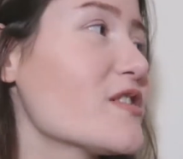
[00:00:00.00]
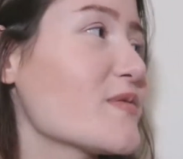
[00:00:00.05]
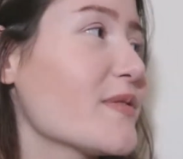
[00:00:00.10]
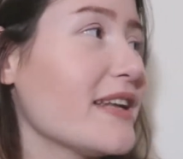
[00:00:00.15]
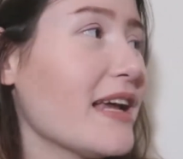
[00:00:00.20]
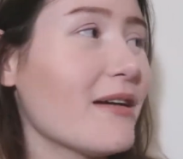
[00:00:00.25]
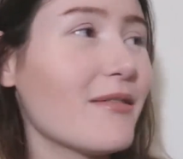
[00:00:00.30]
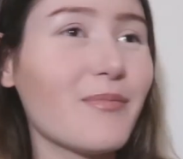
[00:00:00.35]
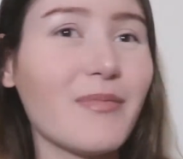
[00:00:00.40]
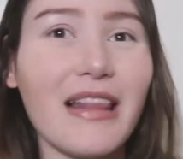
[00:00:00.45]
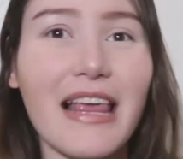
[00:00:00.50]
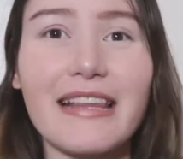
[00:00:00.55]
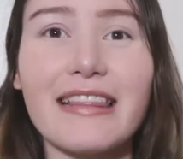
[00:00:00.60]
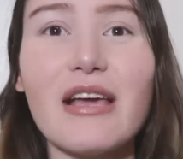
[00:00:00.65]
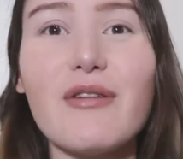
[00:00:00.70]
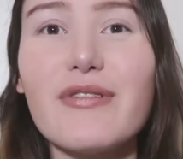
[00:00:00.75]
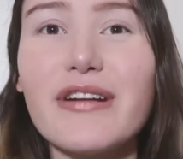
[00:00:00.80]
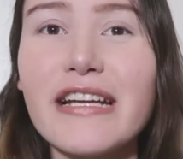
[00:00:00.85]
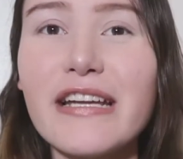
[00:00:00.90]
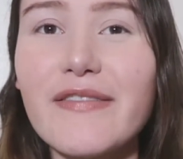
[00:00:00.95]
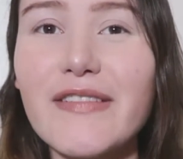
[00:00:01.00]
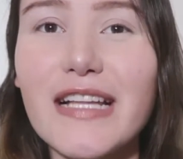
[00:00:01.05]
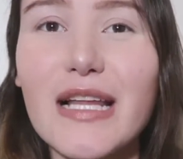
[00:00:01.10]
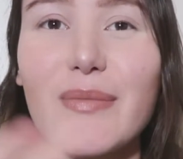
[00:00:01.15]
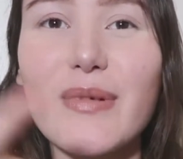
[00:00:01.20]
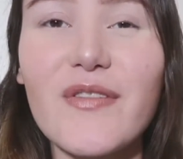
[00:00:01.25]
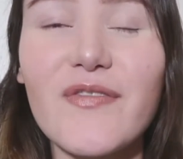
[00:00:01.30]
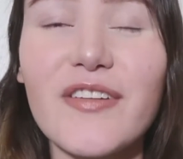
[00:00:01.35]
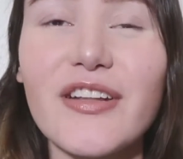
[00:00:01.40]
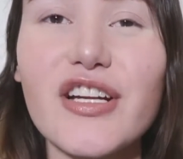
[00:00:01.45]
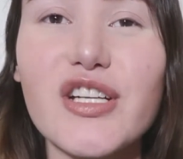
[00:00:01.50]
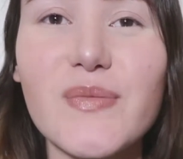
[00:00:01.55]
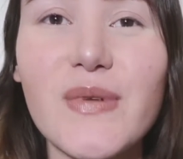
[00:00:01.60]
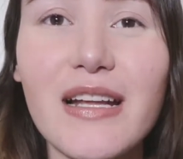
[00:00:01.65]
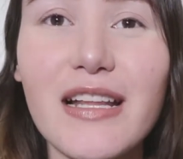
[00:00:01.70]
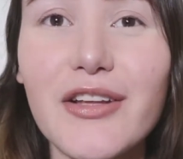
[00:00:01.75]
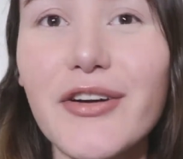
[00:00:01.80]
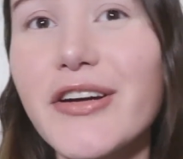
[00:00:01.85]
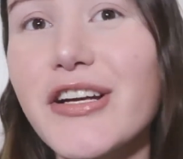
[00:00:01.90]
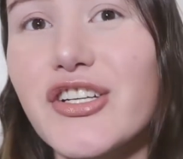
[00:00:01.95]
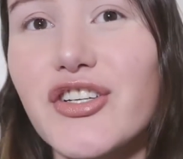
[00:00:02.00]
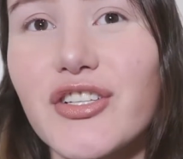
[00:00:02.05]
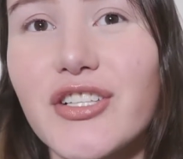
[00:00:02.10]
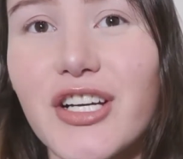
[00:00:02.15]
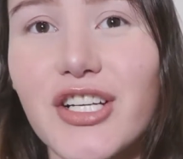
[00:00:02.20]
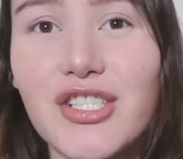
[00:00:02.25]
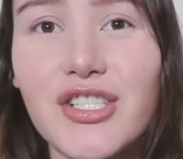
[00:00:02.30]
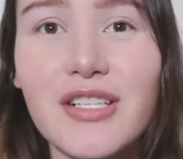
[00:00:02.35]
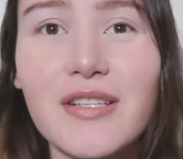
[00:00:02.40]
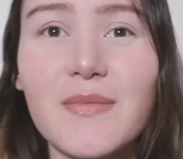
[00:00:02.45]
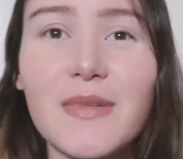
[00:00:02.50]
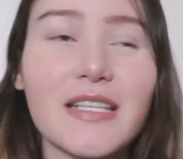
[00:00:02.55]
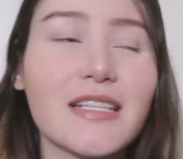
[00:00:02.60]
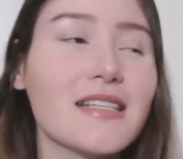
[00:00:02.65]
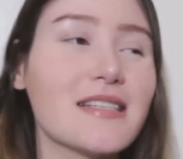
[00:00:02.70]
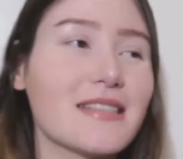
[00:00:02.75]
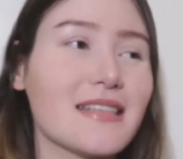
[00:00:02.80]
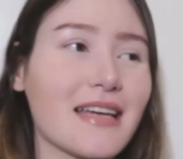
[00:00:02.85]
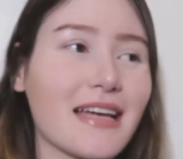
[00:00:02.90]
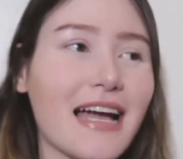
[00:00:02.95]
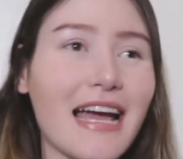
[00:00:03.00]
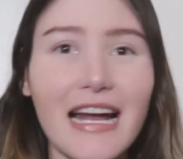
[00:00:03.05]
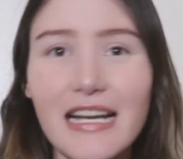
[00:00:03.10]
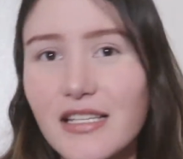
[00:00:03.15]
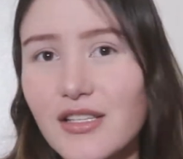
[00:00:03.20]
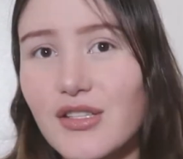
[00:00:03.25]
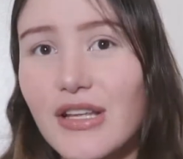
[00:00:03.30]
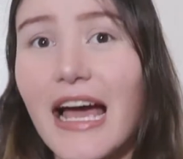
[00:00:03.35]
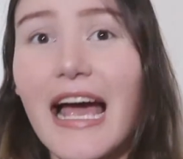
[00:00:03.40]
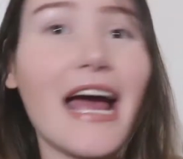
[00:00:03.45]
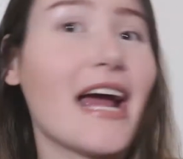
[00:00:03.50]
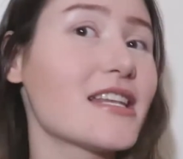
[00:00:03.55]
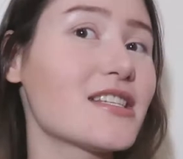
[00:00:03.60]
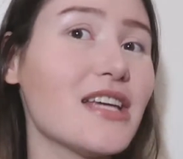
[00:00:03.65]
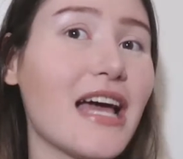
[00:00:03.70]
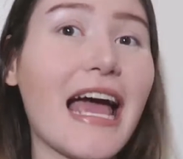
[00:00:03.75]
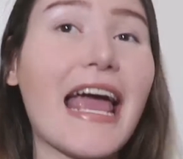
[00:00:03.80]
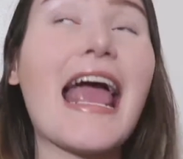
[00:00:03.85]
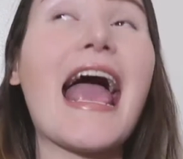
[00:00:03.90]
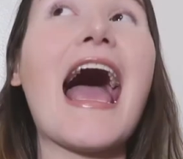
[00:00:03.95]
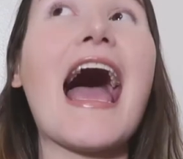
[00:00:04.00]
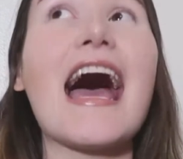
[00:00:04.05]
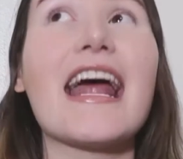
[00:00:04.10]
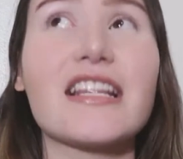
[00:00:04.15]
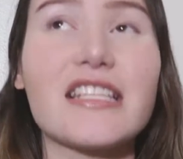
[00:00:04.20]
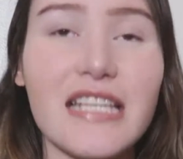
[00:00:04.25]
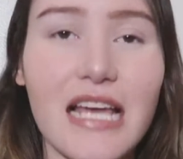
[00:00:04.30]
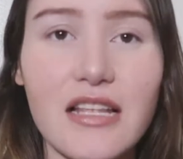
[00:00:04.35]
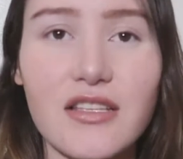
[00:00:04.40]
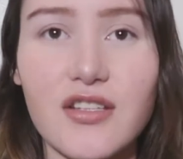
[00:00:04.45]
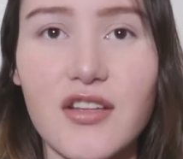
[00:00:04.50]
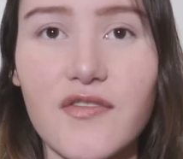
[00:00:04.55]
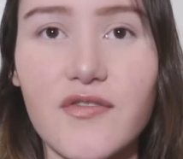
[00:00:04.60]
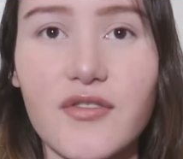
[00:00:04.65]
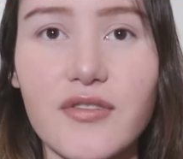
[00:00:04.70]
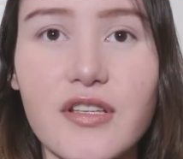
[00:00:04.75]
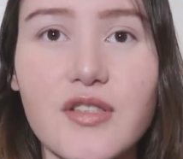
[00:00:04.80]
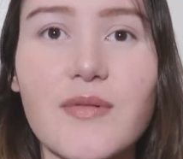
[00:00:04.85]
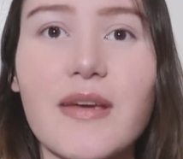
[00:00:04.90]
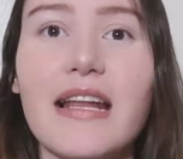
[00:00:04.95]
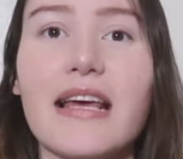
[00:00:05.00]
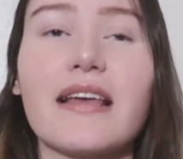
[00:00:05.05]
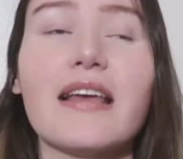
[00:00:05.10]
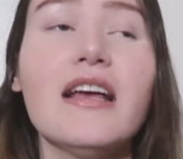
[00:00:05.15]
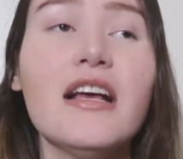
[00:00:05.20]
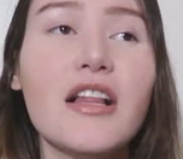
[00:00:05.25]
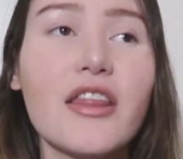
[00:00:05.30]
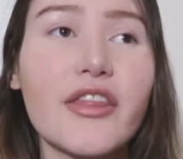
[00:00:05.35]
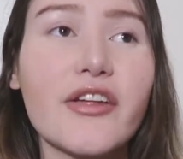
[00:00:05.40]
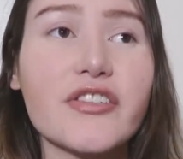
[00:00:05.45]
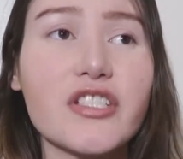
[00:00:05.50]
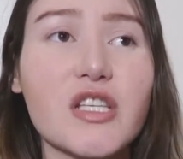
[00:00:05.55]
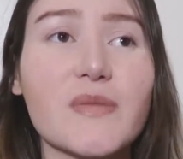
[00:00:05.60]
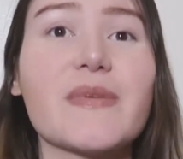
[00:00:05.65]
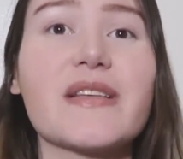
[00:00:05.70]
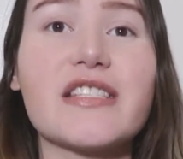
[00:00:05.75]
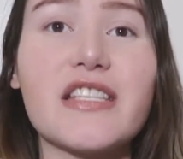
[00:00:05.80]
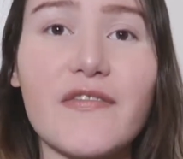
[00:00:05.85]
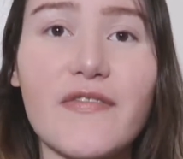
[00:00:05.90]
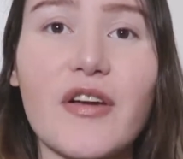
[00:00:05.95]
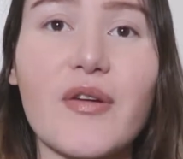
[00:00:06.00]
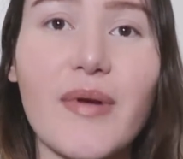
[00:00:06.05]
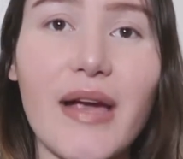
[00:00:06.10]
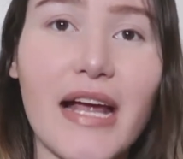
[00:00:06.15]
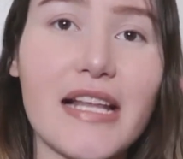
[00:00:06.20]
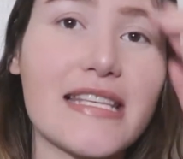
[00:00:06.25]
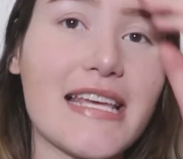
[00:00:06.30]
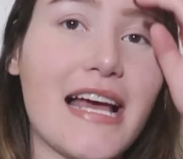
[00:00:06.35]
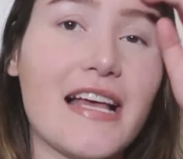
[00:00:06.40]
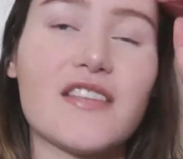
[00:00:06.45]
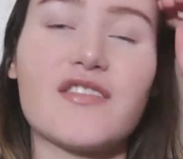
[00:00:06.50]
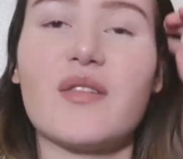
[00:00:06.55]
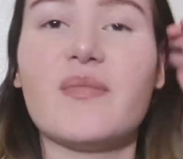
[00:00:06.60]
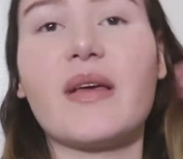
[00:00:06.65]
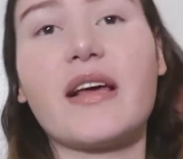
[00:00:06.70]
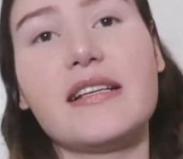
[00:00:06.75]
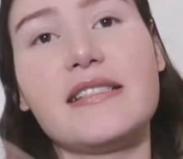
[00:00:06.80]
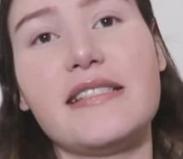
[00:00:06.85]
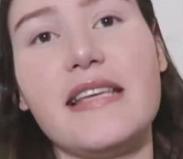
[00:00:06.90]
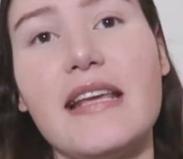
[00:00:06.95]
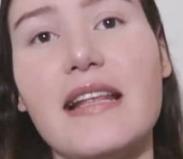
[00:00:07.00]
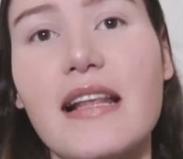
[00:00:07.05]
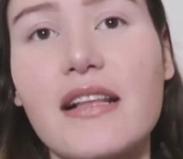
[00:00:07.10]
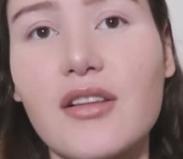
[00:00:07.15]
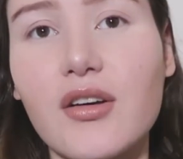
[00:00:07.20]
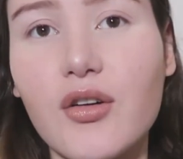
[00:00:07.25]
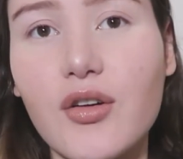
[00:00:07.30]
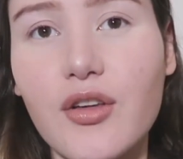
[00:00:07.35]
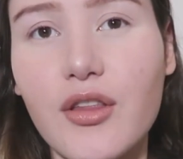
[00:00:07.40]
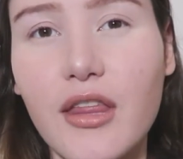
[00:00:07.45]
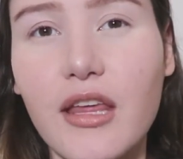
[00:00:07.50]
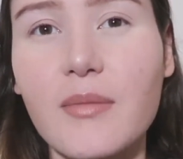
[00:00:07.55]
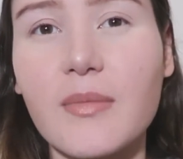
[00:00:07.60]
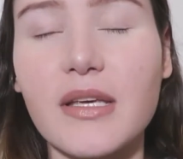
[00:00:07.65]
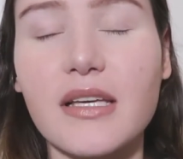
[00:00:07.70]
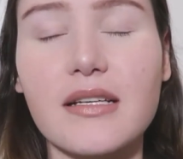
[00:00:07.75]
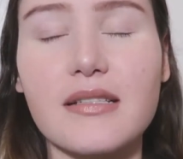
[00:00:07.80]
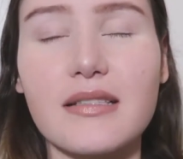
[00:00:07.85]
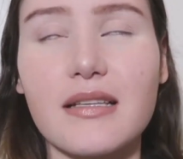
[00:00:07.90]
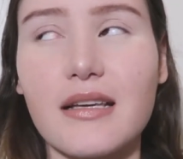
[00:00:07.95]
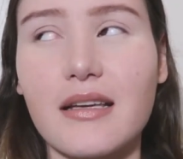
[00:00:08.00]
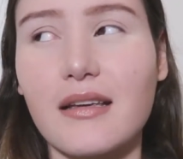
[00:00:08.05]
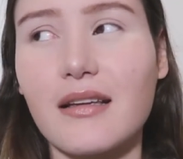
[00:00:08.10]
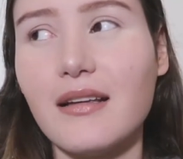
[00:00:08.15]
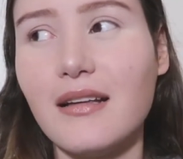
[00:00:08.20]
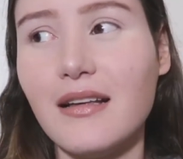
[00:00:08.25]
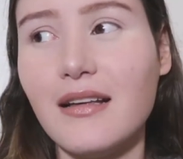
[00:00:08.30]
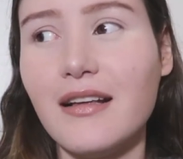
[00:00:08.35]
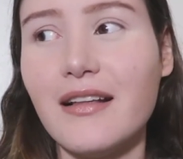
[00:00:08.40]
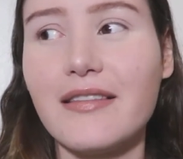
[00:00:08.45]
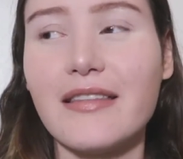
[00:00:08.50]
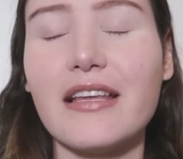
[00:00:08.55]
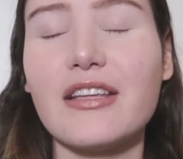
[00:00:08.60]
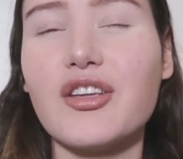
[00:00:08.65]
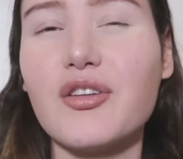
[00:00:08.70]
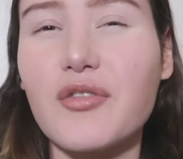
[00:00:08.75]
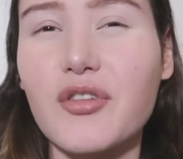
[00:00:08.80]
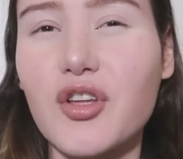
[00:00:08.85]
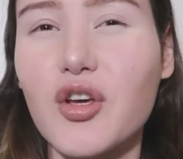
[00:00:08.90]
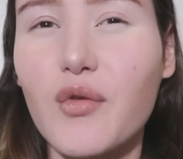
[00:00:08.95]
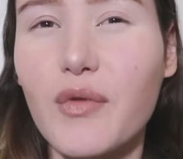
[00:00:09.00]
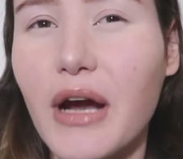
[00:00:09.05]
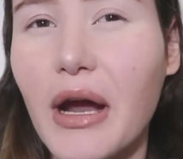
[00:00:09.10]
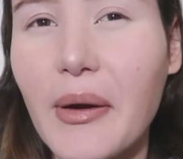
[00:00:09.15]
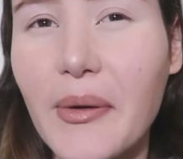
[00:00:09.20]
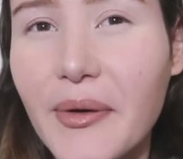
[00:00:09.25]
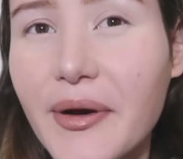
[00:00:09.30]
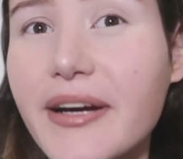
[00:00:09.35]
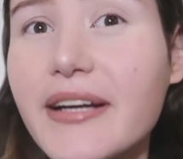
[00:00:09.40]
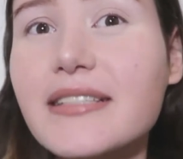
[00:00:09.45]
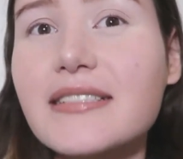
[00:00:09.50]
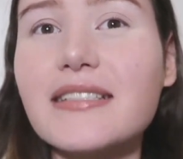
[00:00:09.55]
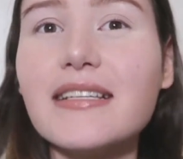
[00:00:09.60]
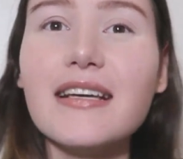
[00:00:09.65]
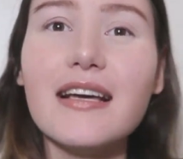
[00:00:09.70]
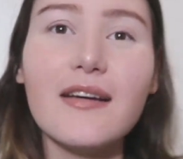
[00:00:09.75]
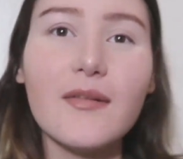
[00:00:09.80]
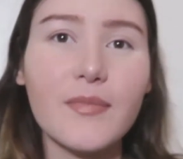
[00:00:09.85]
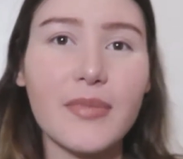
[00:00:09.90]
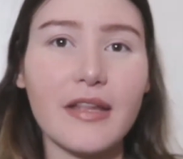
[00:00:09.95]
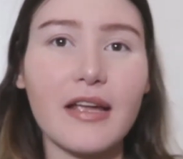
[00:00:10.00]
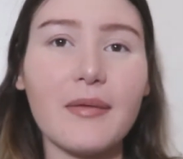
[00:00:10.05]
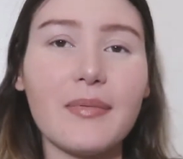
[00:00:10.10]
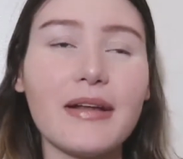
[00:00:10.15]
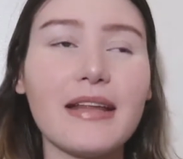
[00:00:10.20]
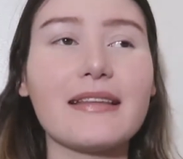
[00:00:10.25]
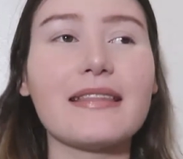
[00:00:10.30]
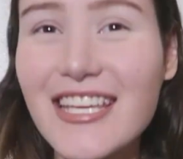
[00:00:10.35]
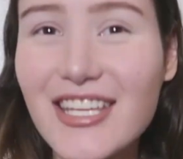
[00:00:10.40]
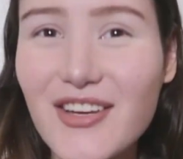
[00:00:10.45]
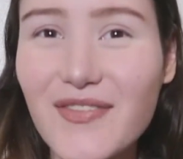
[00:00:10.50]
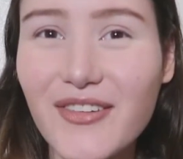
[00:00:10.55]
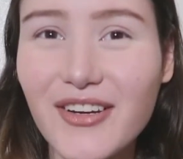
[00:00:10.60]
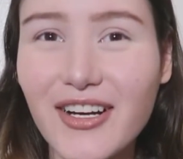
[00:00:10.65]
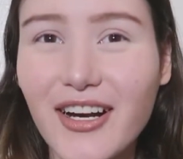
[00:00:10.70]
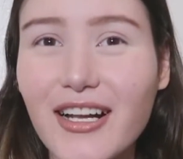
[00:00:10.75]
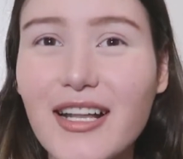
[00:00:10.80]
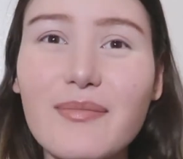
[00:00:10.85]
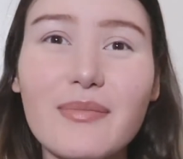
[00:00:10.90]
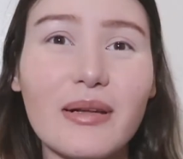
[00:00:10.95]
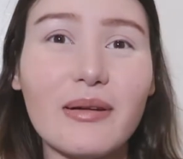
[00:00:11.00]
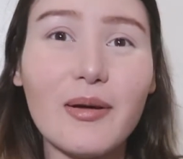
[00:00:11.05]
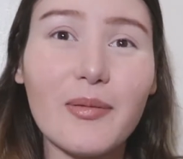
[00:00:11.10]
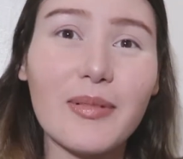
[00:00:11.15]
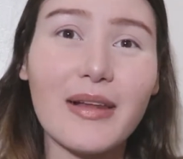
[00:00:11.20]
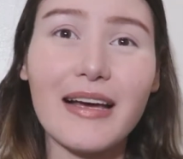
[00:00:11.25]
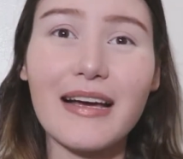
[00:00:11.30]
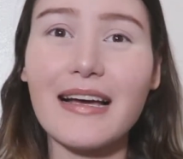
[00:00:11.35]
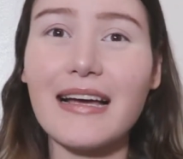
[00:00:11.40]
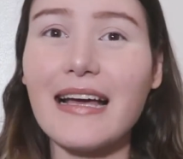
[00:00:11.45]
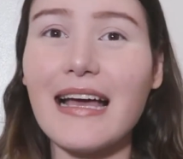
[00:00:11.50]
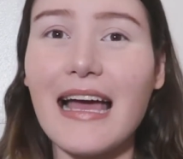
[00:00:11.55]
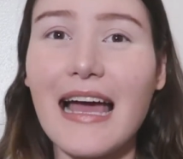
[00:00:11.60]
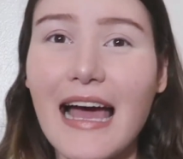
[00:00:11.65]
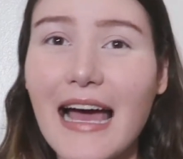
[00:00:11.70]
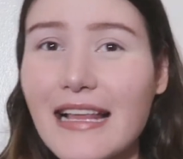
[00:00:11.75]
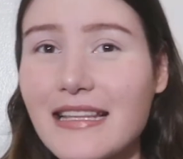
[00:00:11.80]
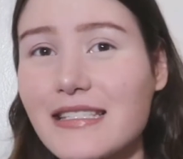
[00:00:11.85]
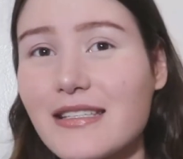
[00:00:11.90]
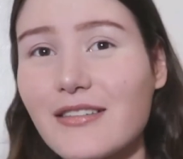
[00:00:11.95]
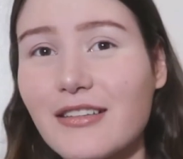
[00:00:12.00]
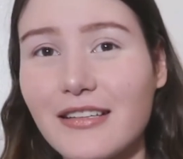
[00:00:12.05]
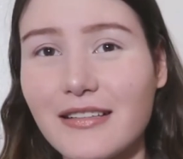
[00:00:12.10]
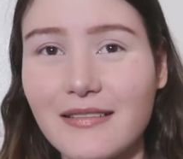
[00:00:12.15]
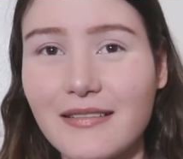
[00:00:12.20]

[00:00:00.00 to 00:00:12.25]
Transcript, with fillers: was when I, like, they wouldn't even let me finish my little introduction because, like, I had to, I had to, I had to answer the phone this way. Like, there's a specific way I had to answer. I'm not gonna say, like, the whole thing because, like, then you would know where I worked. But I'd be like, thank you for calling, blah, blah, blah, at,